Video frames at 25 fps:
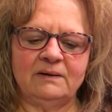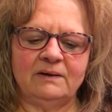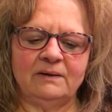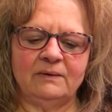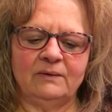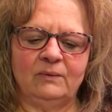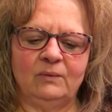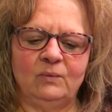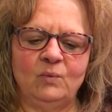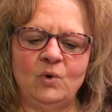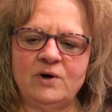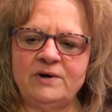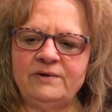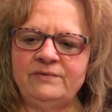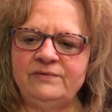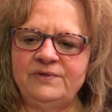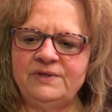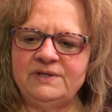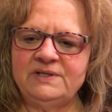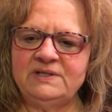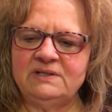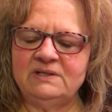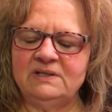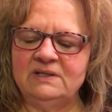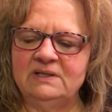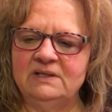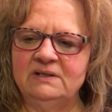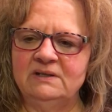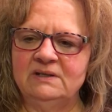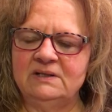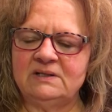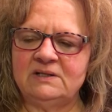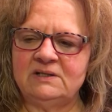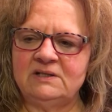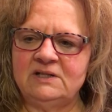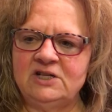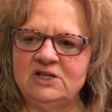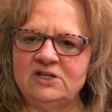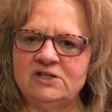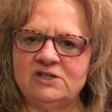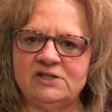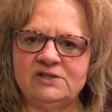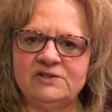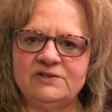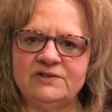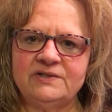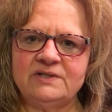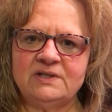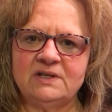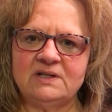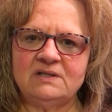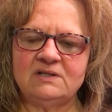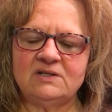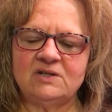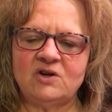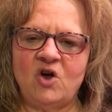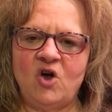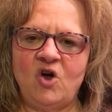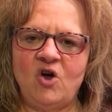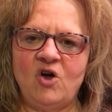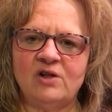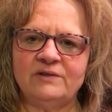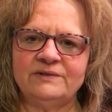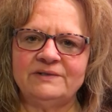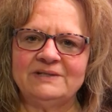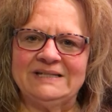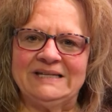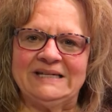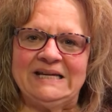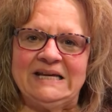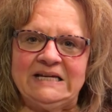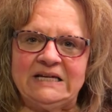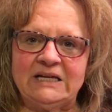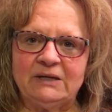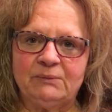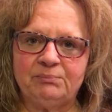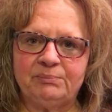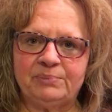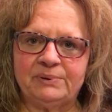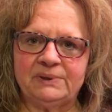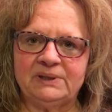One of the skills is called TIPP,